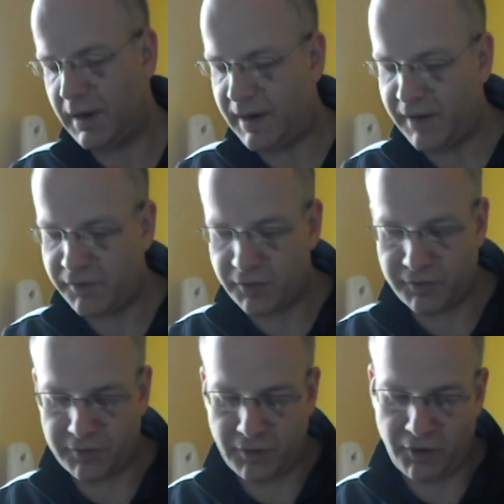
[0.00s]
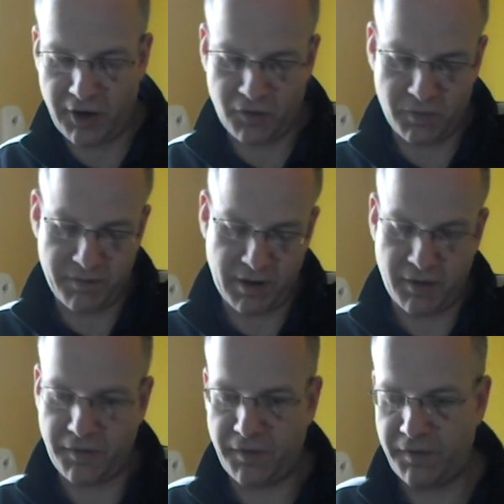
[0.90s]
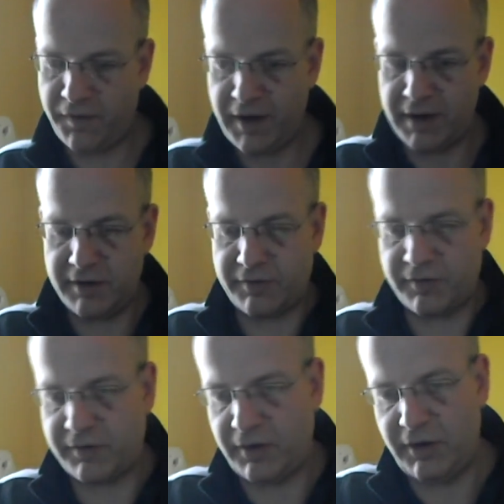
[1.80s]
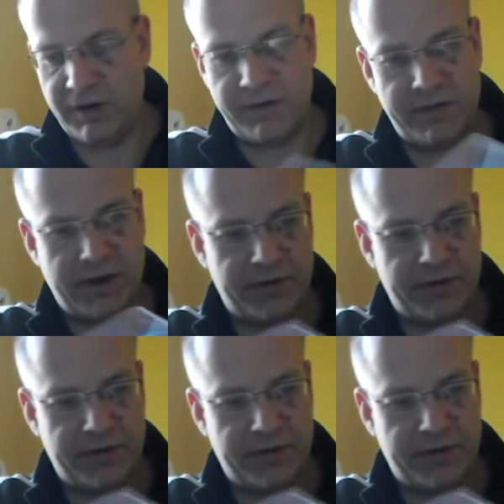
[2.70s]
Now it hasn't got a stylus with it. I think the stylus is